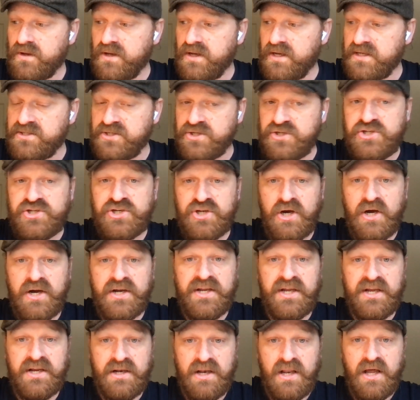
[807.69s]
It's a
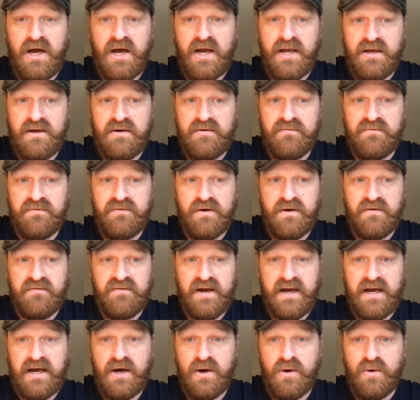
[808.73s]
shining light of
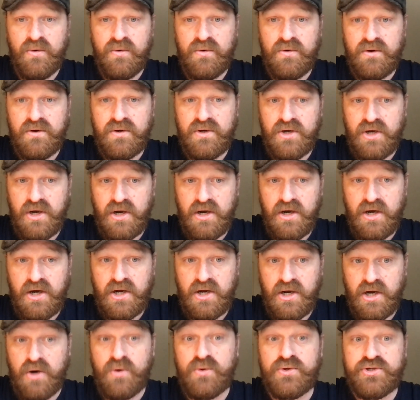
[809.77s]
how a
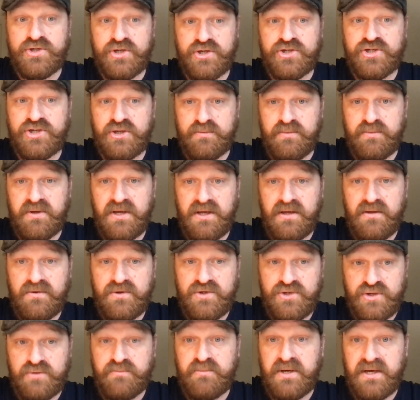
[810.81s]
culture should be,
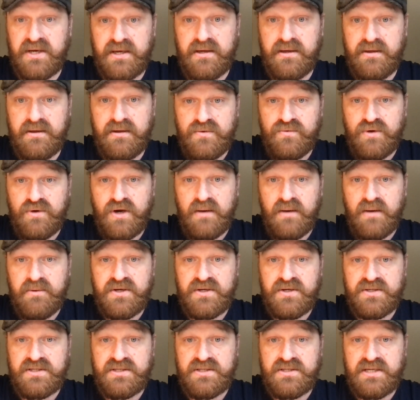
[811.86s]
right?
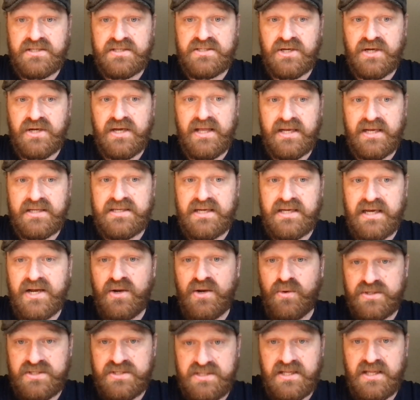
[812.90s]
Because that's
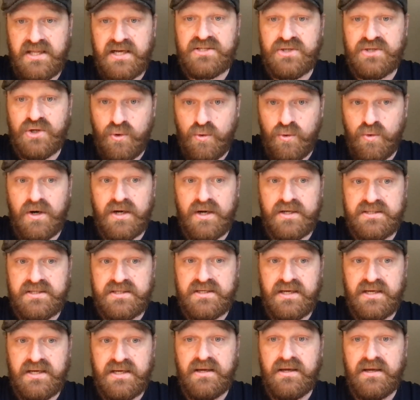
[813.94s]
equity, that's
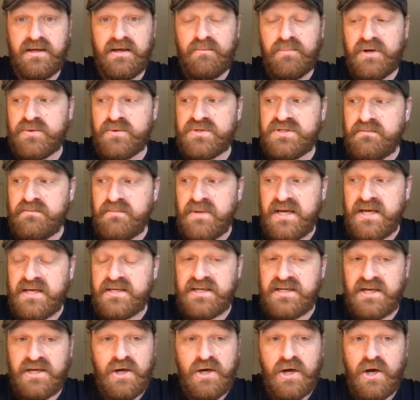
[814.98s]
equality. But it was
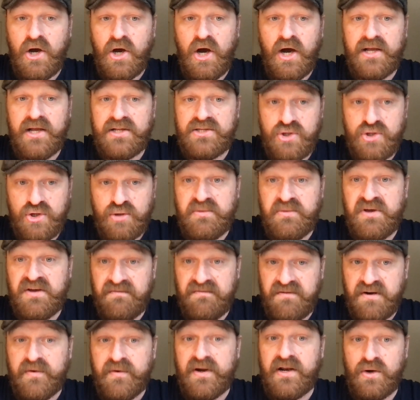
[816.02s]
amazing, and it took me a
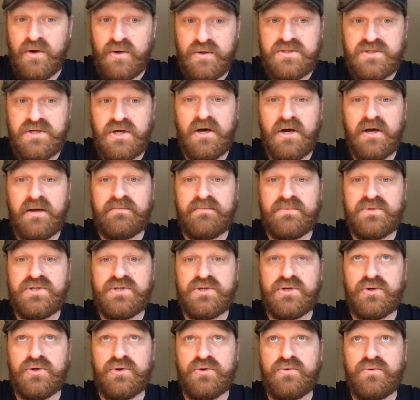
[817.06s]
very long time
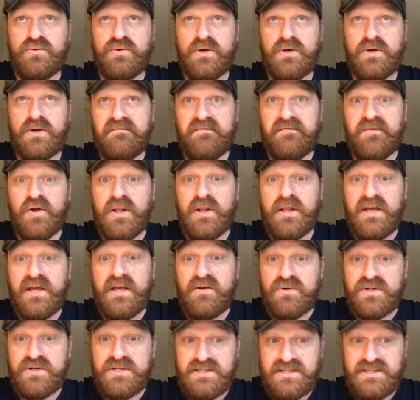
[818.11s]
to fully
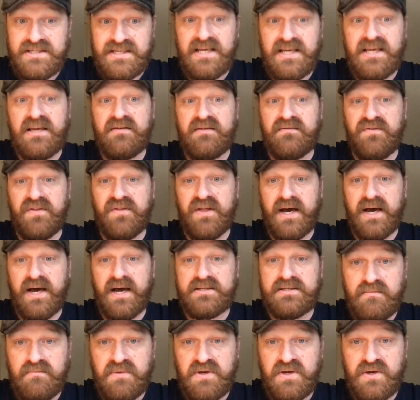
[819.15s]
receive that,
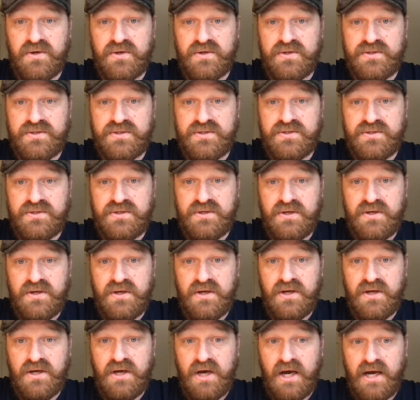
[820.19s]
because
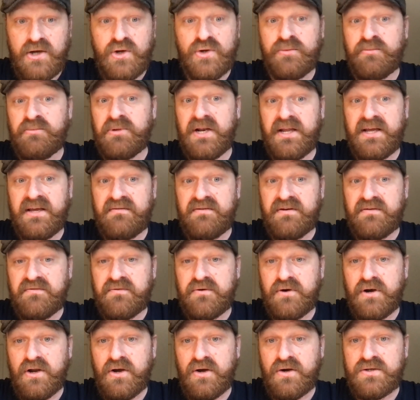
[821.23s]
I couldn't believe it
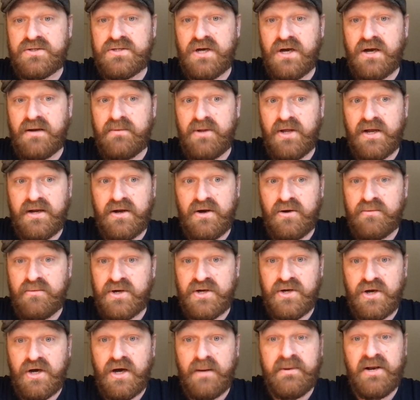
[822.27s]
for a long time. Like, oh my
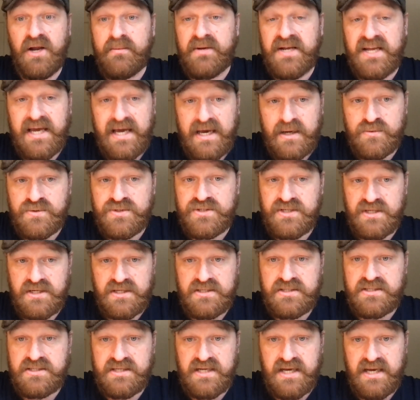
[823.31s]
God. I mean, I'm a council
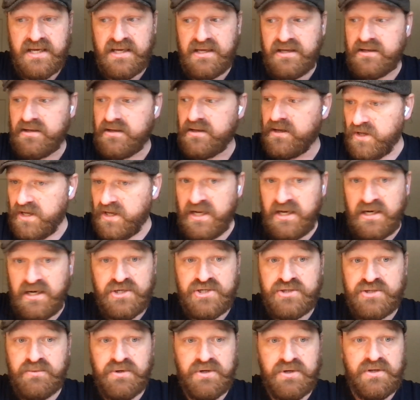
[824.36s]
estate
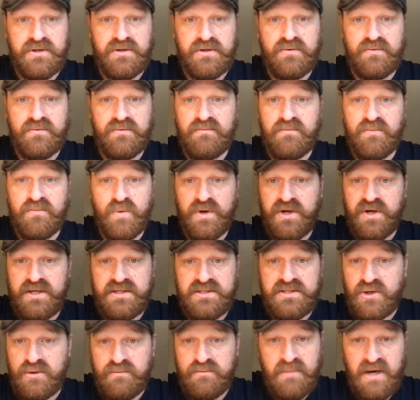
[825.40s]
Englishman.
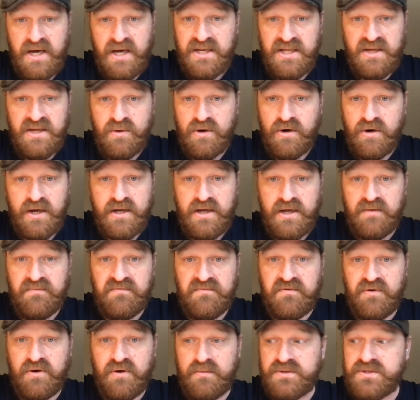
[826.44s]
There's no money where I come
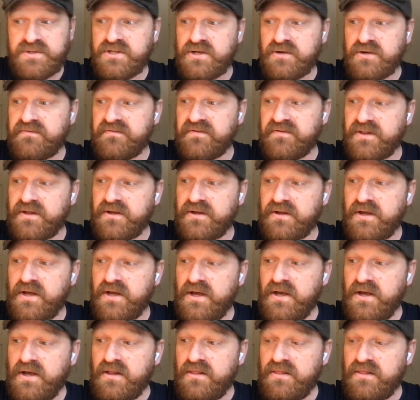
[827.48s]
from. And so for the
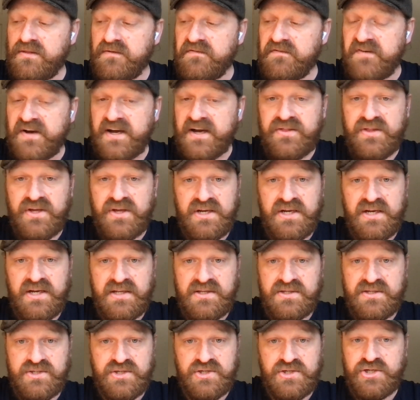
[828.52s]
fact that an
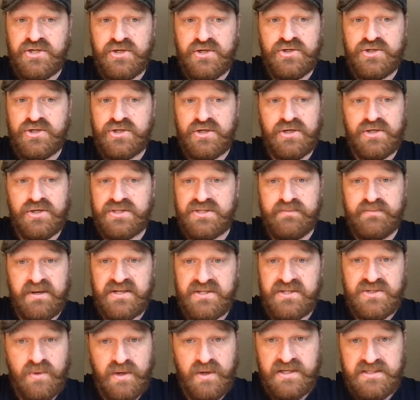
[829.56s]
institution could
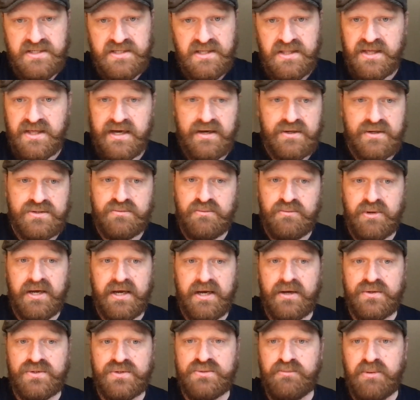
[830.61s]
spend
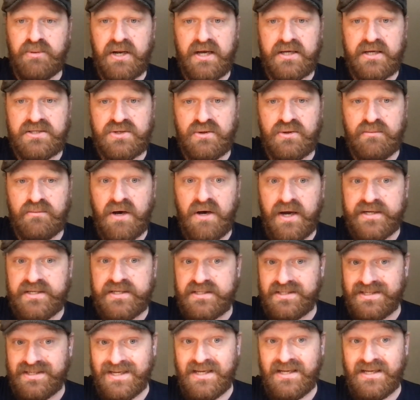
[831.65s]
£20,000 plus on my
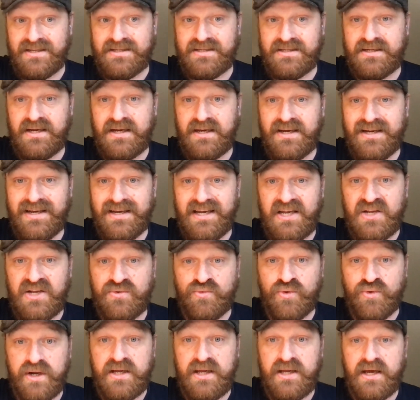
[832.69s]
seat in
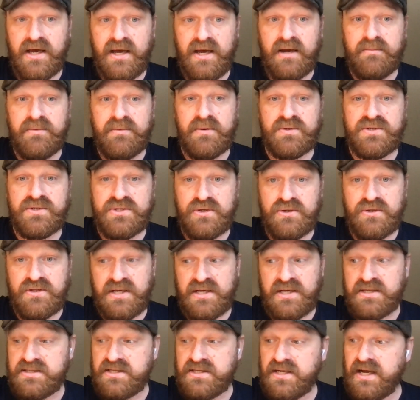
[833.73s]
rehab, there was two
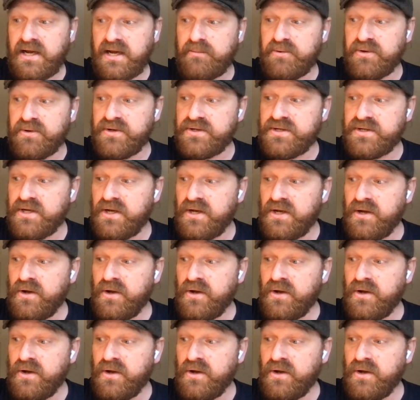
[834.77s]
things that happened.